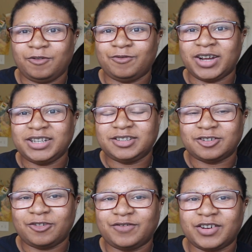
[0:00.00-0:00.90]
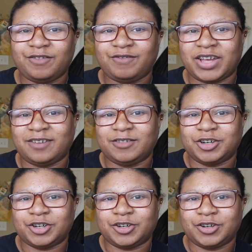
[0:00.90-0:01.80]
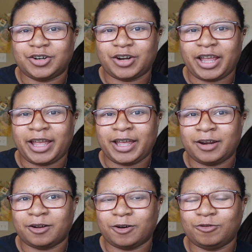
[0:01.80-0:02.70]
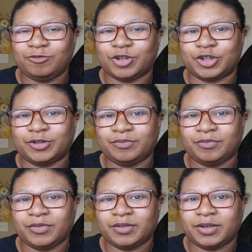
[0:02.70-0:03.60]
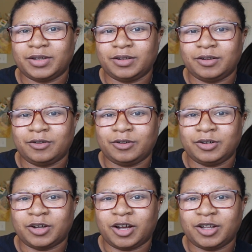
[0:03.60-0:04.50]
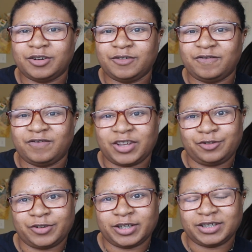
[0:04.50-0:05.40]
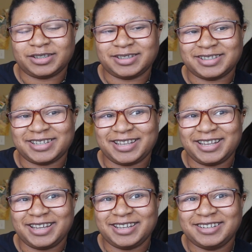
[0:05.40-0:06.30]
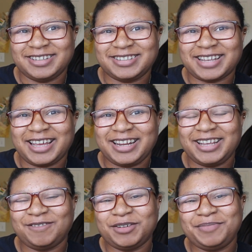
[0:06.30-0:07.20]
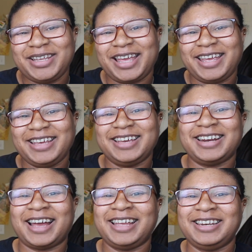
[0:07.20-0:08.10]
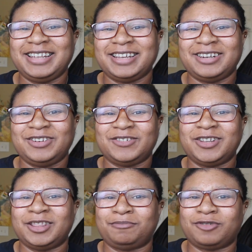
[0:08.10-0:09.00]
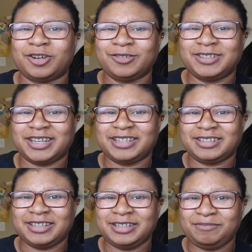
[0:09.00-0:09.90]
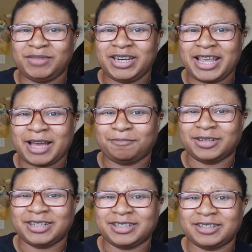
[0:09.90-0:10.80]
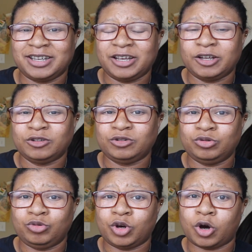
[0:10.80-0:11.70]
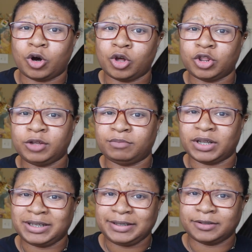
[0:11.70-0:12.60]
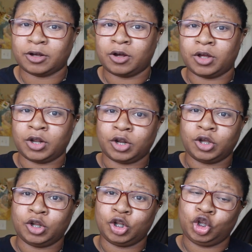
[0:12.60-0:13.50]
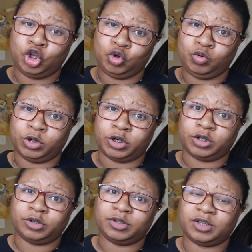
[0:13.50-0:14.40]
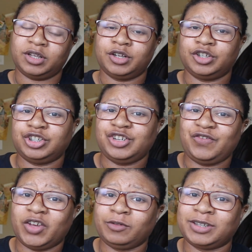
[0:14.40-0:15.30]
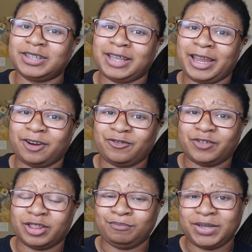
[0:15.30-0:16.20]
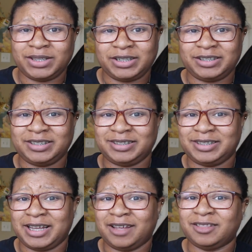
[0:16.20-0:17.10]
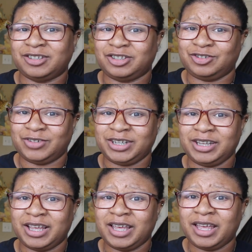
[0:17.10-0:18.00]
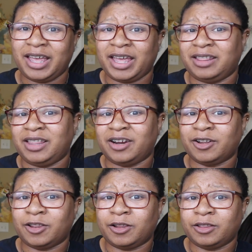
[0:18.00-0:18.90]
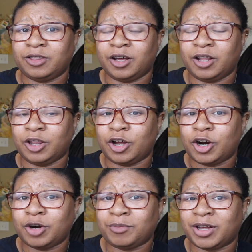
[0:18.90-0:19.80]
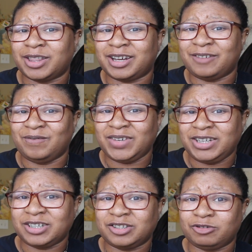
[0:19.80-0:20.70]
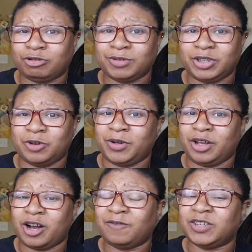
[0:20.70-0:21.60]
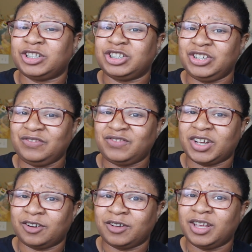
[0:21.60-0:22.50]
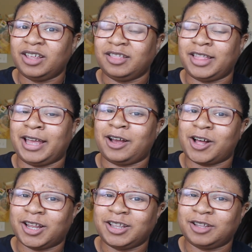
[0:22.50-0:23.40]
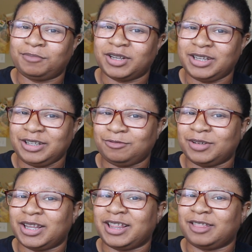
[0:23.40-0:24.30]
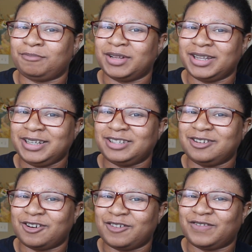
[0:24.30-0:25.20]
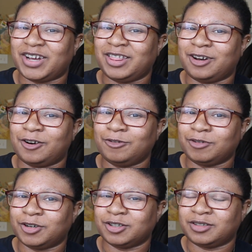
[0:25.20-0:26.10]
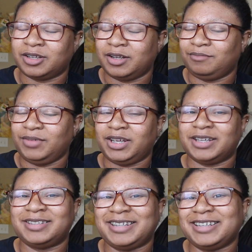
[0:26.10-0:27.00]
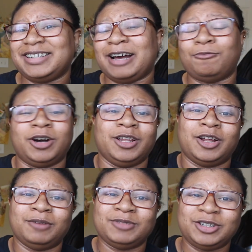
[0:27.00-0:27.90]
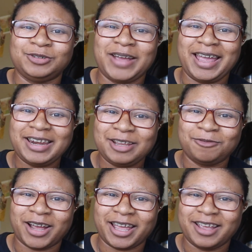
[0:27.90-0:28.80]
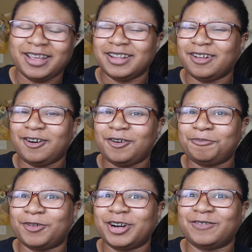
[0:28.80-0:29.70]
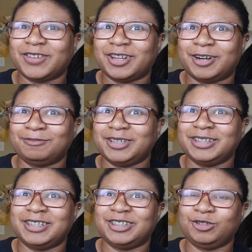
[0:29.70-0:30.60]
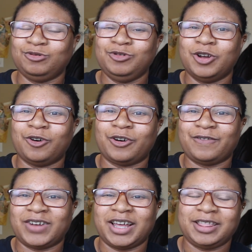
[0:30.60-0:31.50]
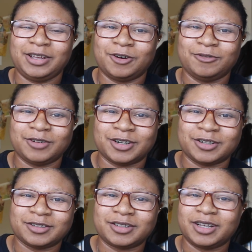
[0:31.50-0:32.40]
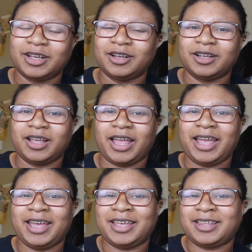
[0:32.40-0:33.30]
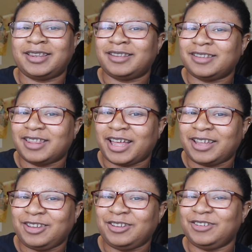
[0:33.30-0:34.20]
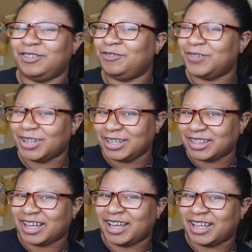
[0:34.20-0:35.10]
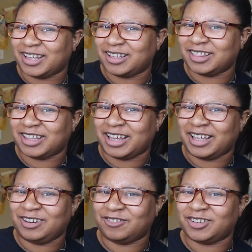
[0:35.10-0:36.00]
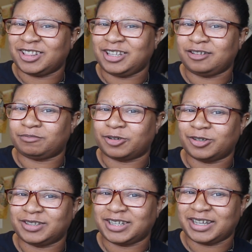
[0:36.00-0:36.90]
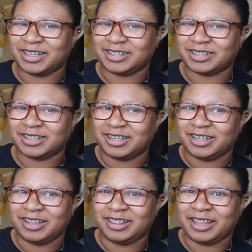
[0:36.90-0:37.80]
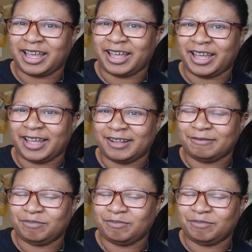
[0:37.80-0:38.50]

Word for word: Red Sofa founder and owner Dawn Fredericks decided it would be a good idea during the protests in Minneapolis to call the police on looters. She felt scared for the businesses down the street and there the alarm on the convenience store was going off and she felt that calling the police would let the police notify the owners because that's not what alarms do anyway. Oh, point of alarms isn't to notify the owners. And like you really thought that during these protests that